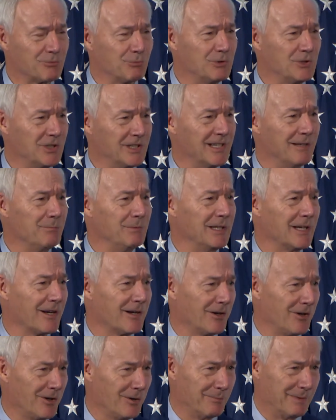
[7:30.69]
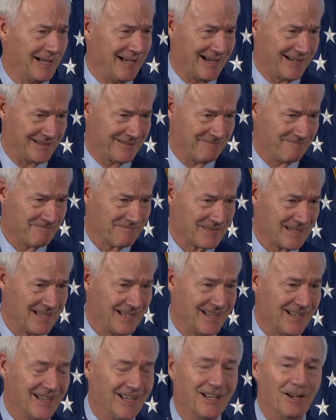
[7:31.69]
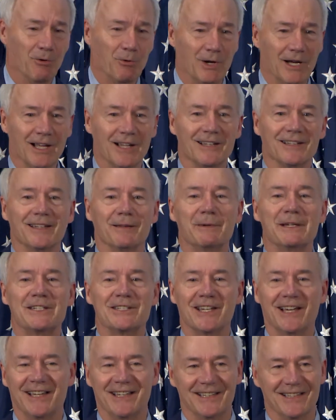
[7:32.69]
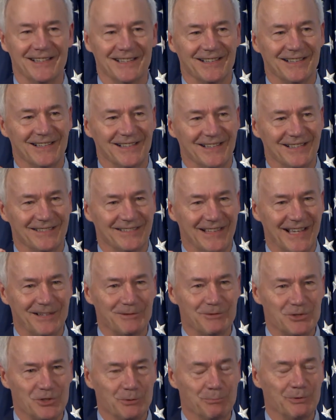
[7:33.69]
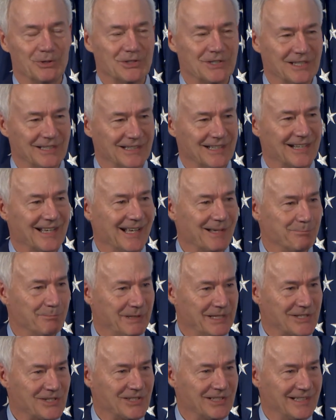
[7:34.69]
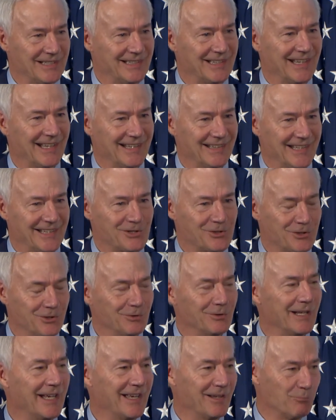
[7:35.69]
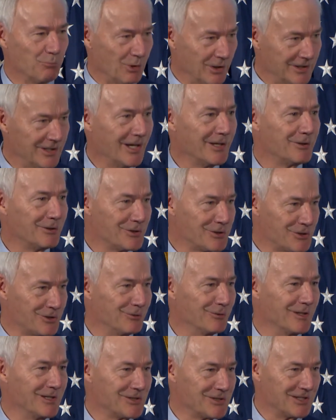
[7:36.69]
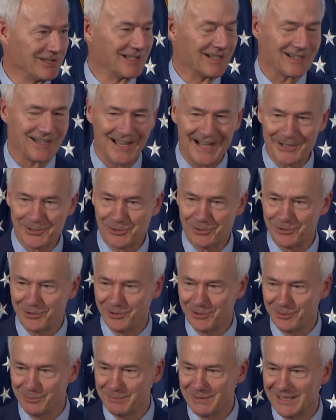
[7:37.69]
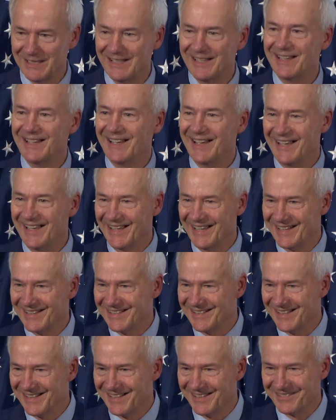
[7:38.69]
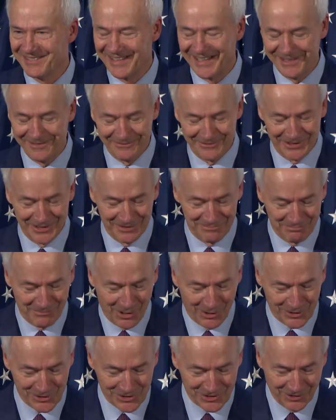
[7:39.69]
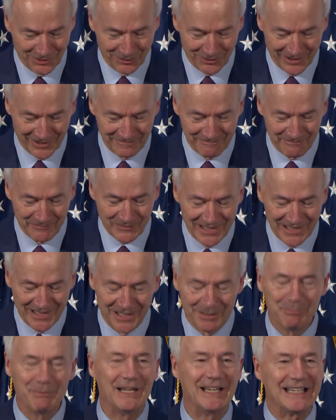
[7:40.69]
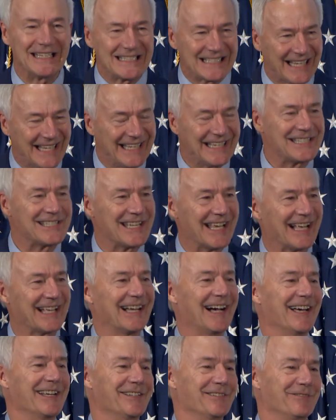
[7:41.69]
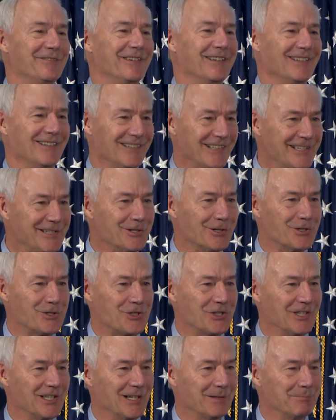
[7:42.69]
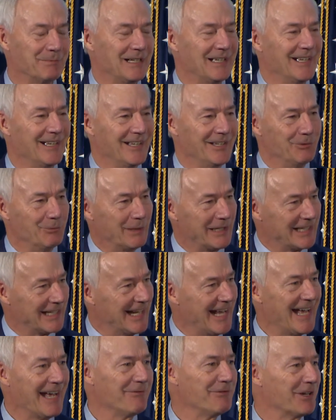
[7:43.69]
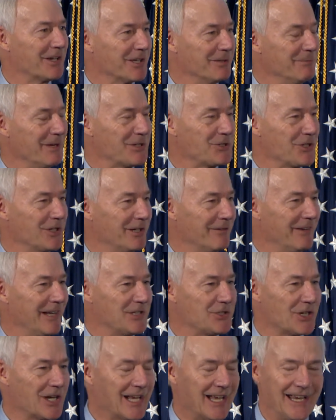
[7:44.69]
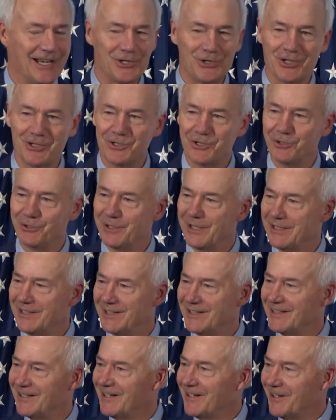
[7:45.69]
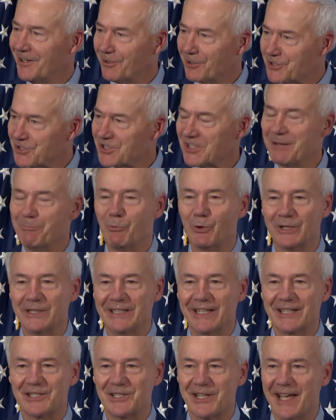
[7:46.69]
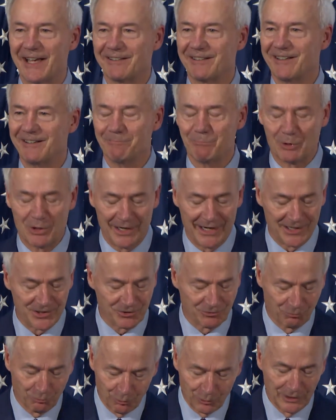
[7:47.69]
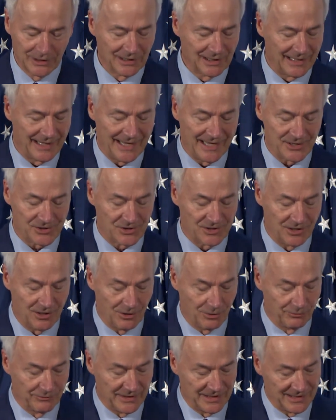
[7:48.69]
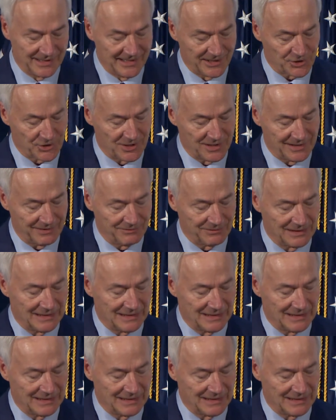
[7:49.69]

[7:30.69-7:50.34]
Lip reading: Would you give me a call back? Well, let me tell you, that superintendent got busy, and they soon had 100 students in the classroom, and they've marched on. But it takes that kind of leadership. We can have the Commissioner of Education doing it, or someone in the executive branch really has to own the initiative.